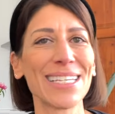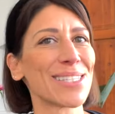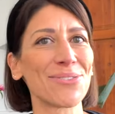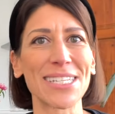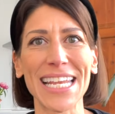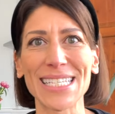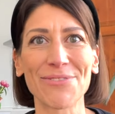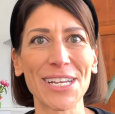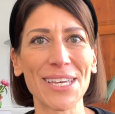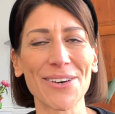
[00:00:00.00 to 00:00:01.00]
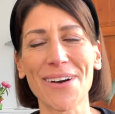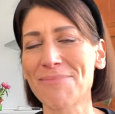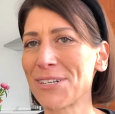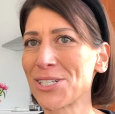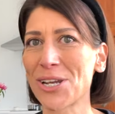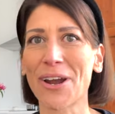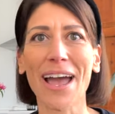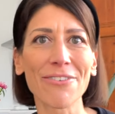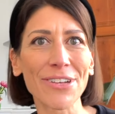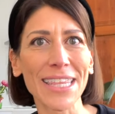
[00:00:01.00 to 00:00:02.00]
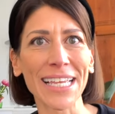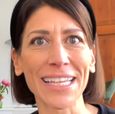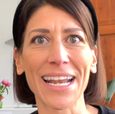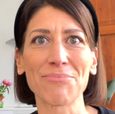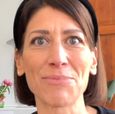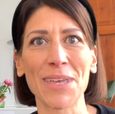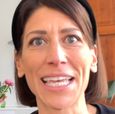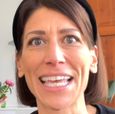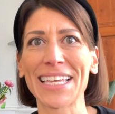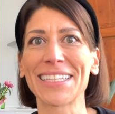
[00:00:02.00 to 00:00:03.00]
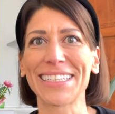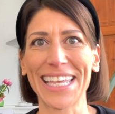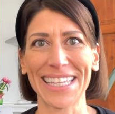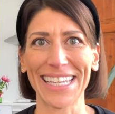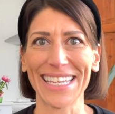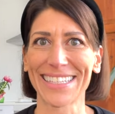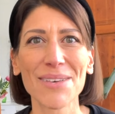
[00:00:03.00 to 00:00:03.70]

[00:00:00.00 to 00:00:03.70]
So today's video, I'm gonna share everything that I've been making lately.